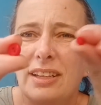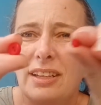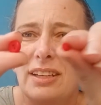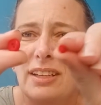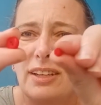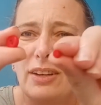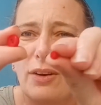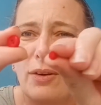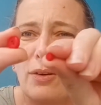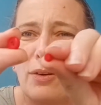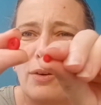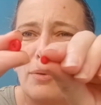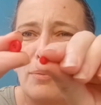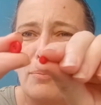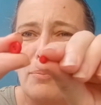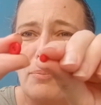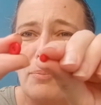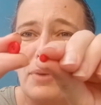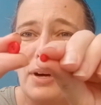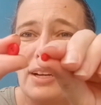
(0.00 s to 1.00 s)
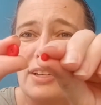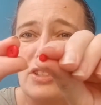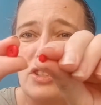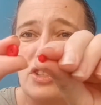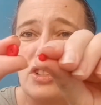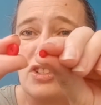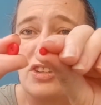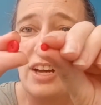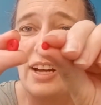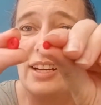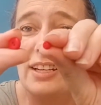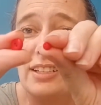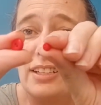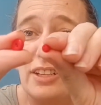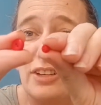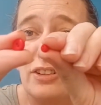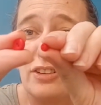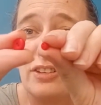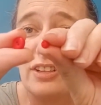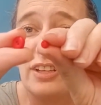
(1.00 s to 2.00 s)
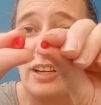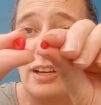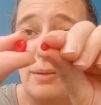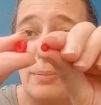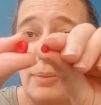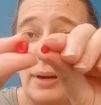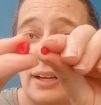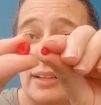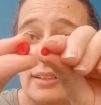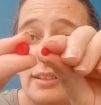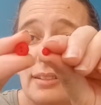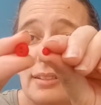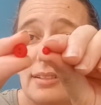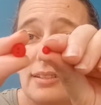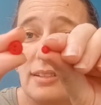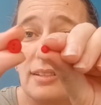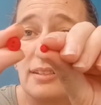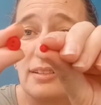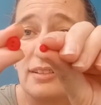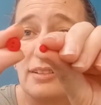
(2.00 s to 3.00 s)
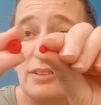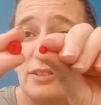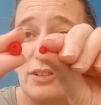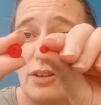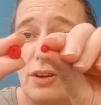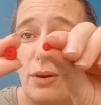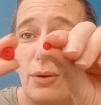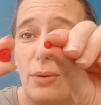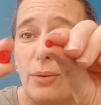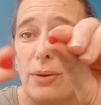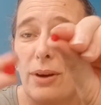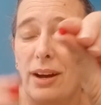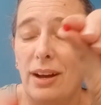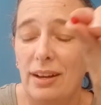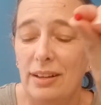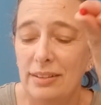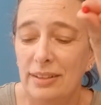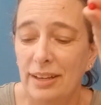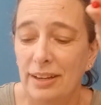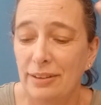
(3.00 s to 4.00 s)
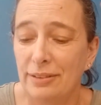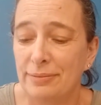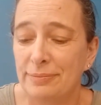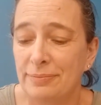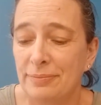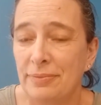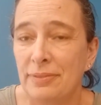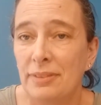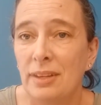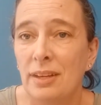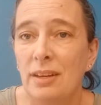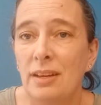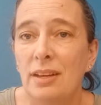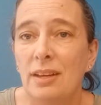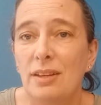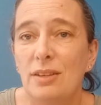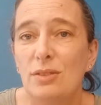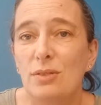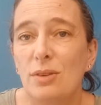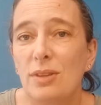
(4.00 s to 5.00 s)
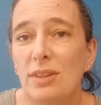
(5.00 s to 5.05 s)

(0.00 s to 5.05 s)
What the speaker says: you know, much tinier little buttons to go on there. So